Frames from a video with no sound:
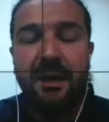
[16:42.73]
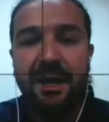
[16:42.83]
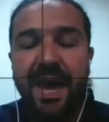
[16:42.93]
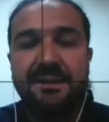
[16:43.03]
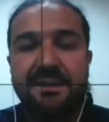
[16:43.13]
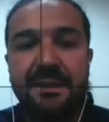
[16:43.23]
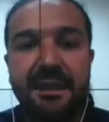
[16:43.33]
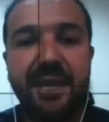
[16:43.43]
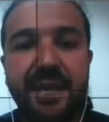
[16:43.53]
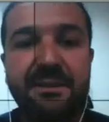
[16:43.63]
Yes,
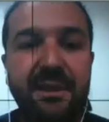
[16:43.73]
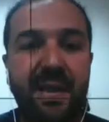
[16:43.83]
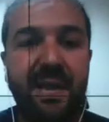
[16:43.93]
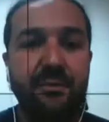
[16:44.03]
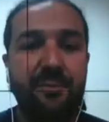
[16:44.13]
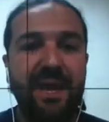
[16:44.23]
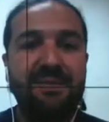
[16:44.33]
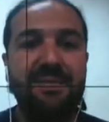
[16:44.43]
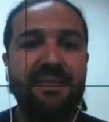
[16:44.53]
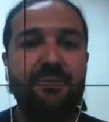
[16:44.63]
they can
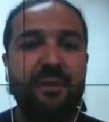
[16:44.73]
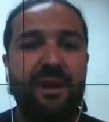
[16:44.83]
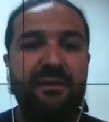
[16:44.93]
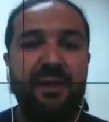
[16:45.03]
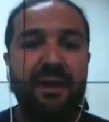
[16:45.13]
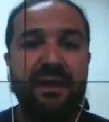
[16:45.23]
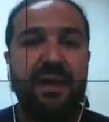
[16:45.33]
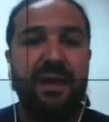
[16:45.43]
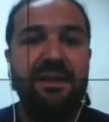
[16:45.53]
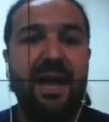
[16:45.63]
replace. Yes, we have
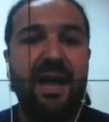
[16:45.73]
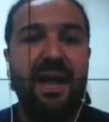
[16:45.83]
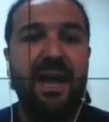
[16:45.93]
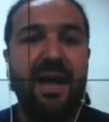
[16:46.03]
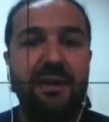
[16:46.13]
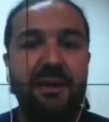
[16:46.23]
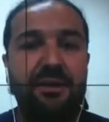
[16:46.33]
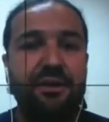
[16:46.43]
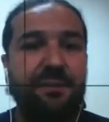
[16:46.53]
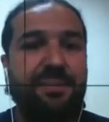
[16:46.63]
natural
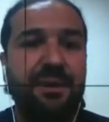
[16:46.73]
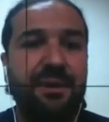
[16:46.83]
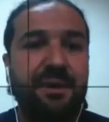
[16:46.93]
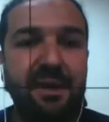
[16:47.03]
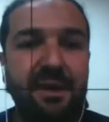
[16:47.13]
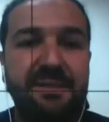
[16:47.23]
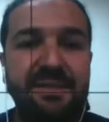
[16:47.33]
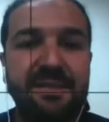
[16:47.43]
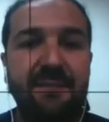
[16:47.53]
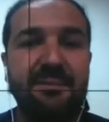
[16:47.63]
chirp
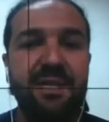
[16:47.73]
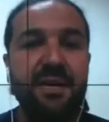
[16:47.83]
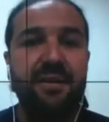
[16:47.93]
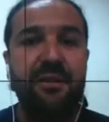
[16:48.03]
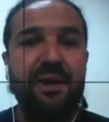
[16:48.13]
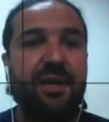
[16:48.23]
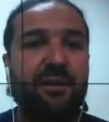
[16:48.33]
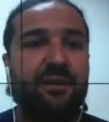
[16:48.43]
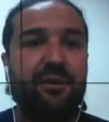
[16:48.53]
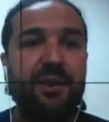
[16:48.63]
systems, so
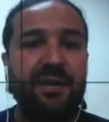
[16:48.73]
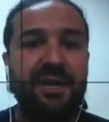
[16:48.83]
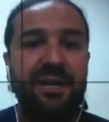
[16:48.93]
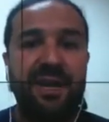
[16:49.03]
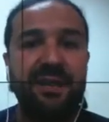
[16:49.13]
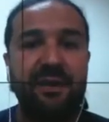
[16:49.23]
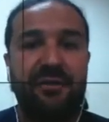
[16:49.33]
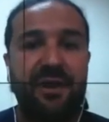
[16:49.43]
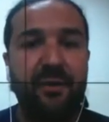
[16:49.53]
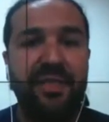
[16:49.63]
it do not
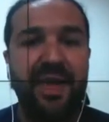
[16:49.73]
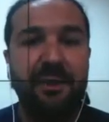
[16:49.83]
interfere with